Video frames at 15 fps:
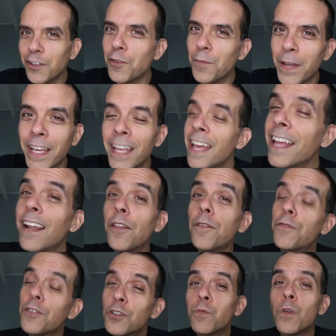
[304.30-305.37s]
little bit. Now, the
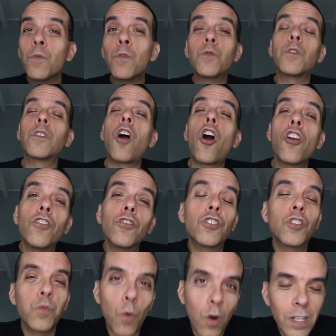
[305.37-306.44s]
first one was with Arnold
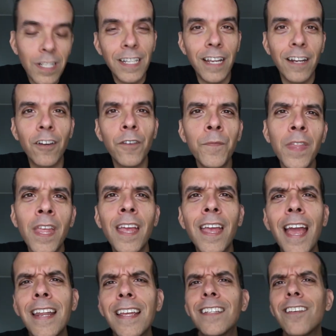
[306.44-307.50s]
Schwarzenegger,
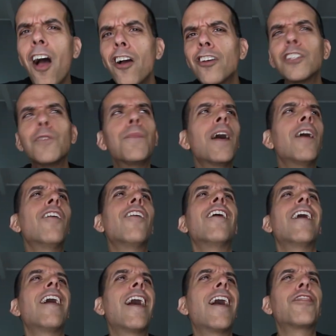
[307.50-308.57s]
and he talks about
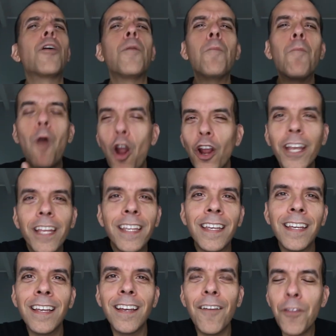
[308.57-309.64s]
the
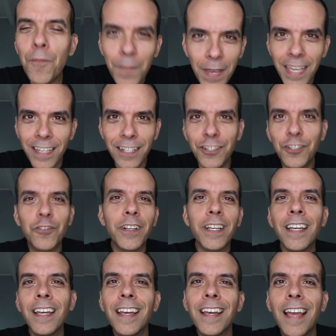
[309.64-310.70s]
marketing of the meat
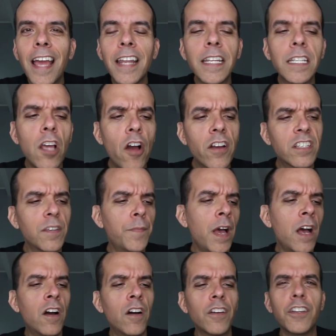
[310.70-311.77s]
industry. And he talks
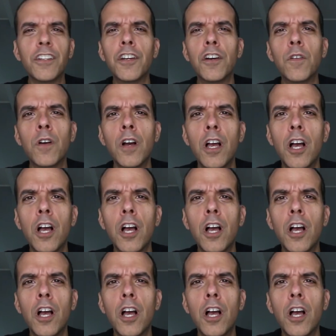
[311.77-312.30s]
about, you know,